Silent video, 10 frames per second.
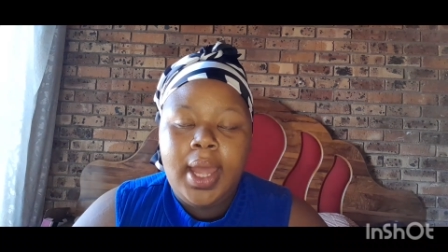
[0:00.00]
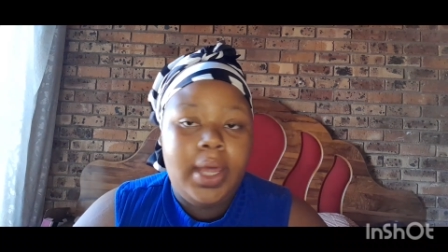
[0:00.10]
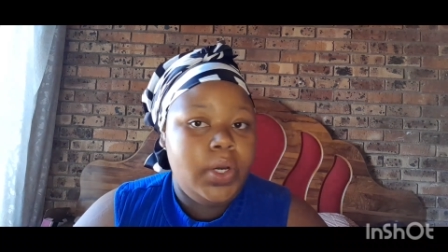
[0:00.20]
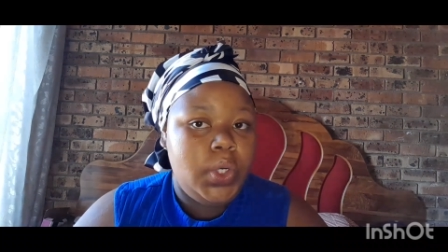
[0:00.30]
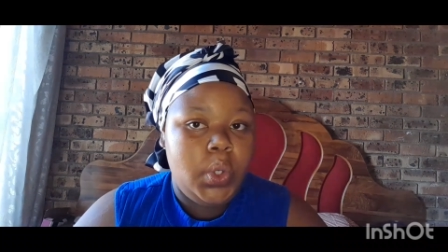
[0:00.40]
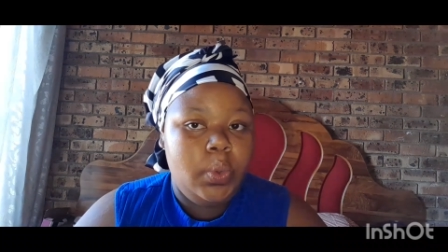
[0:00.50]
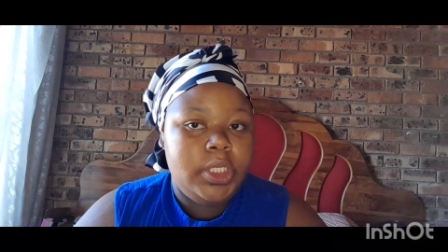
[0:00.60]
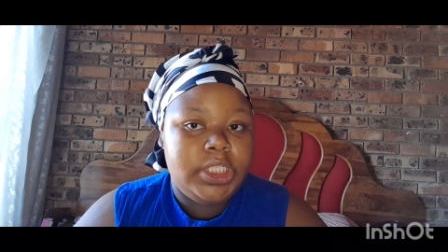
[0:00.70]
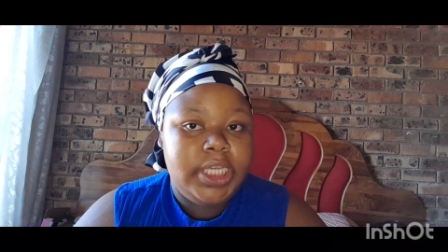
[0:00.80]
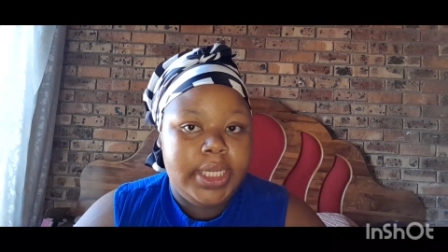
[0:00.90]
I don't know
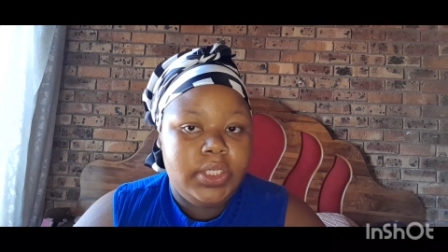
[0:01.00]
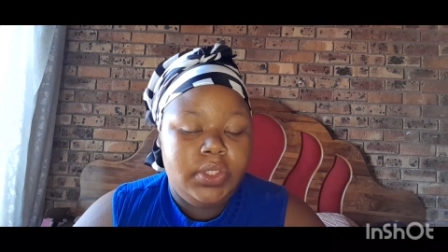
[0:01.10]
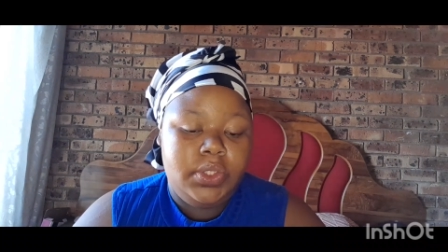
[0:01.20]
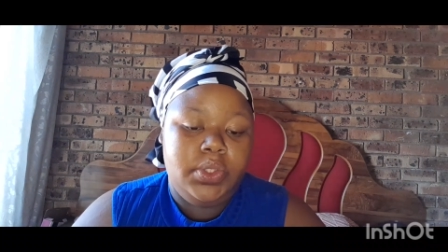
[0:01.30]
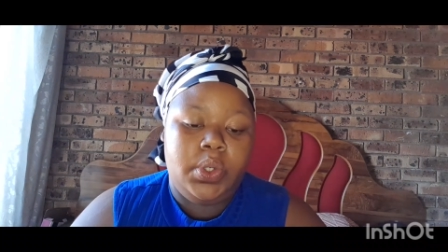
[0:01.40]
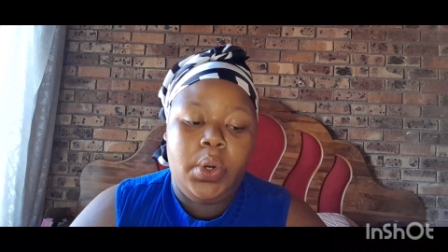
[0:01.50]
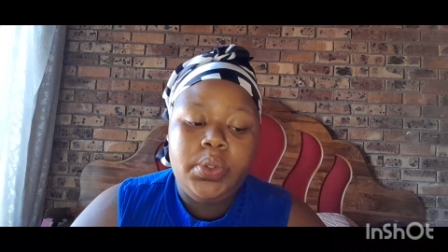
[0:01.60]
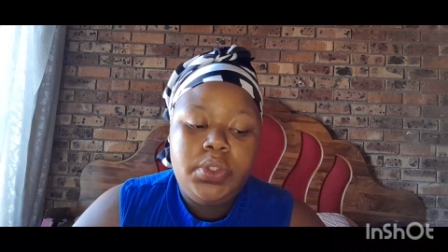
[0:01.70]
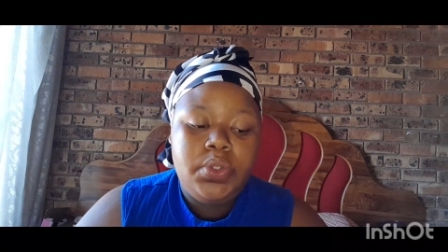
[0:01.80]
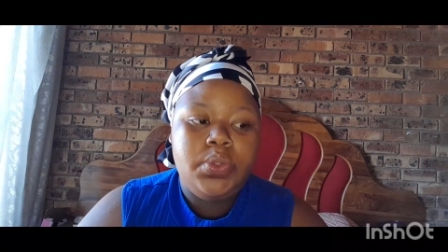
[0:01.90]
which church do you
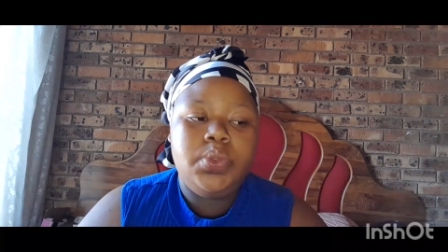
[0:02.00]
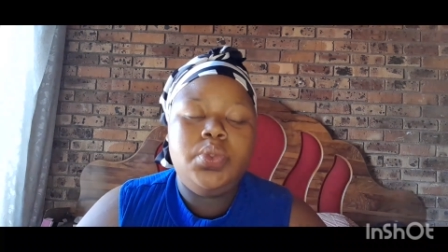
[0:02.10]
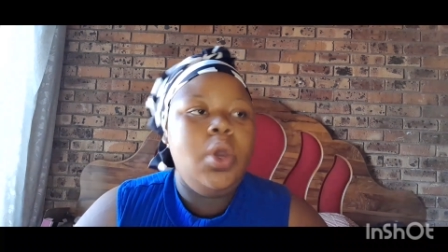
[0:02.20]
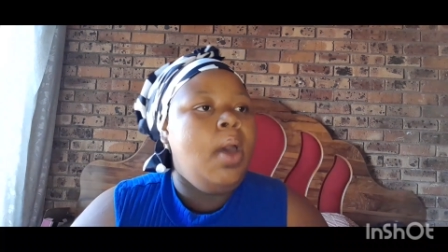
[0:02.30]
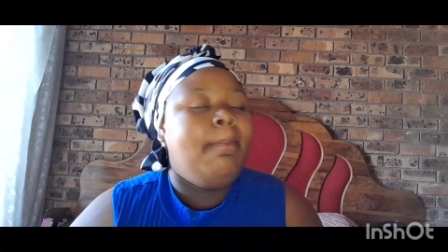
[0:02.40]
go to,